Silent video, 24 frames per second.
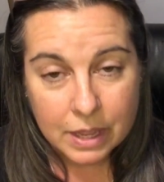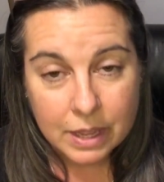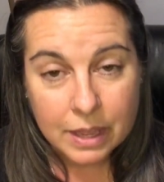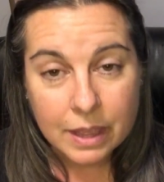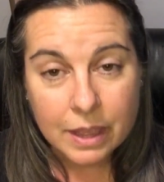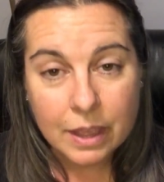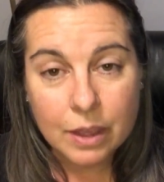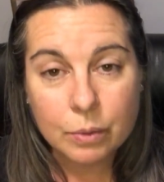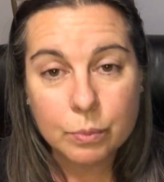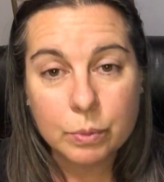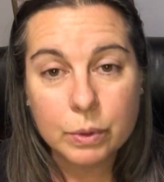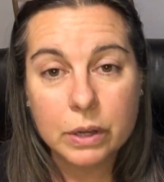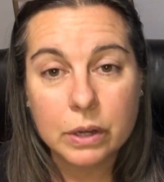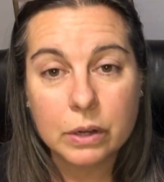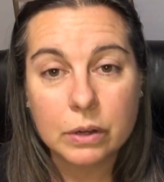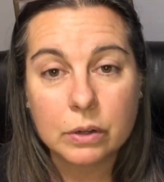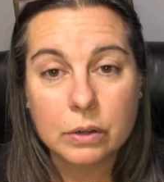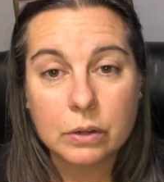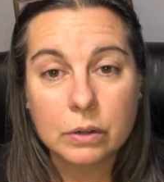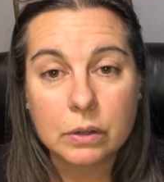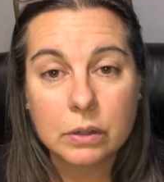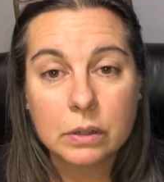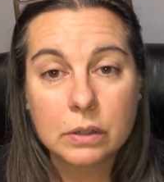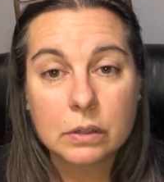it
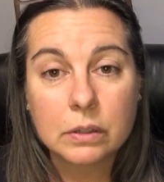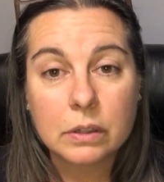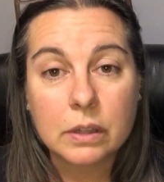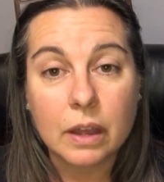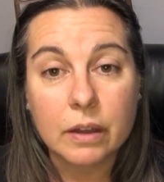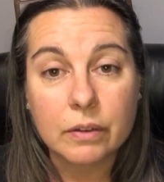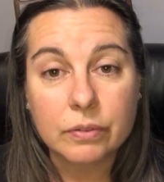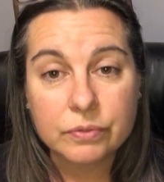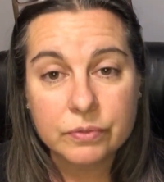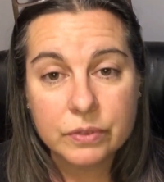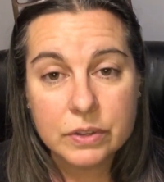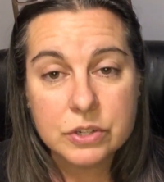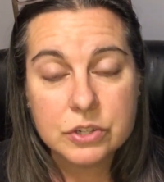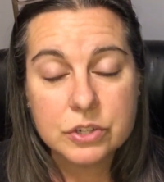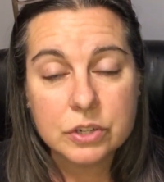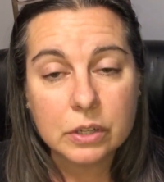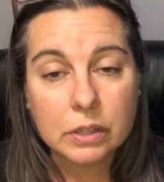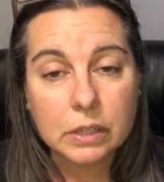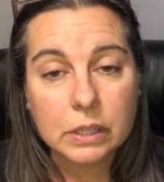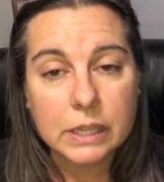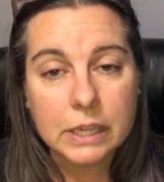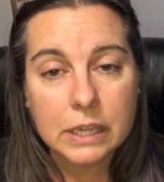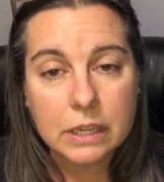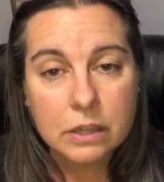will
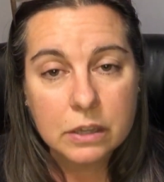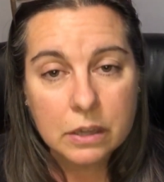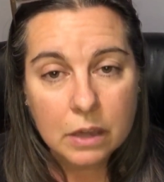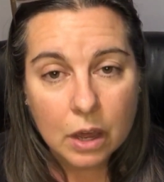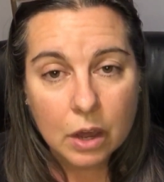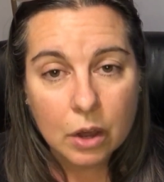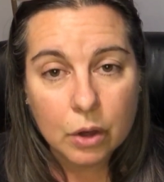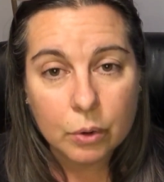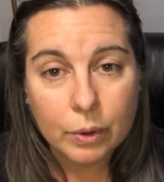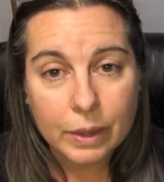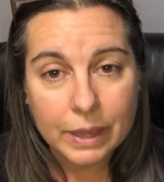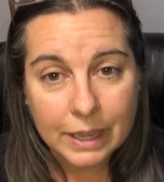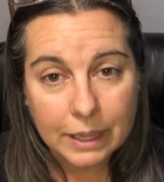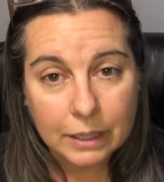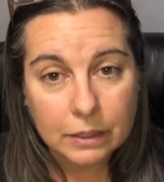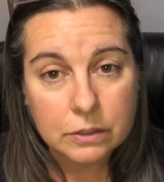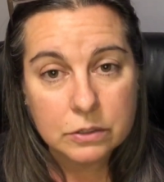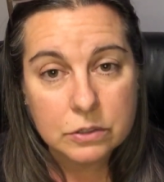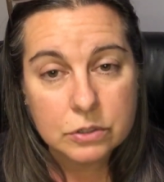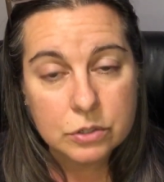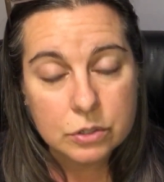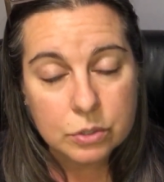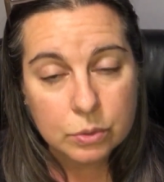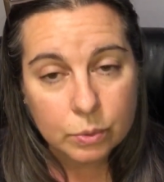officially go
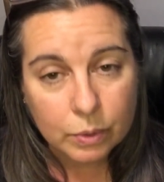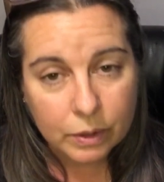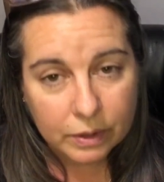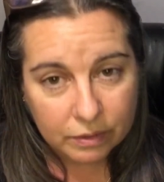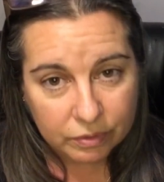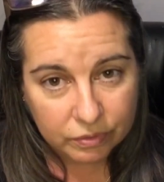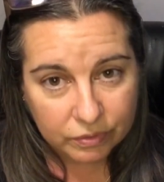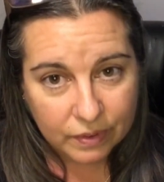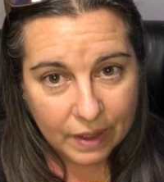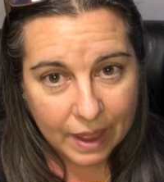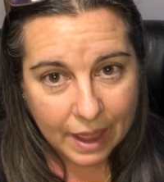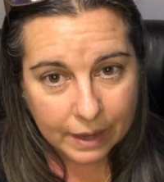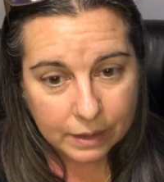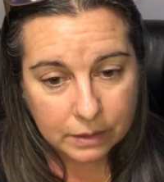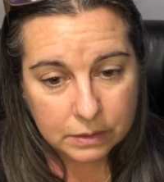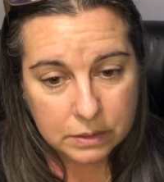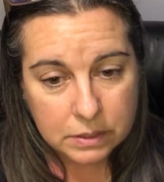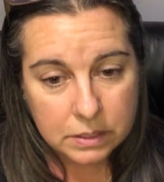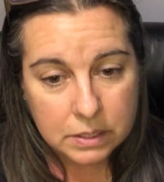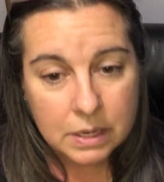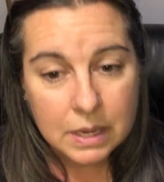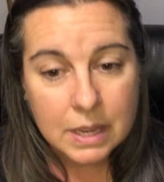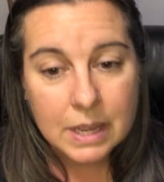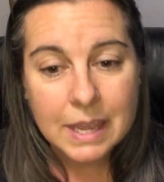into
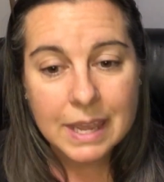effect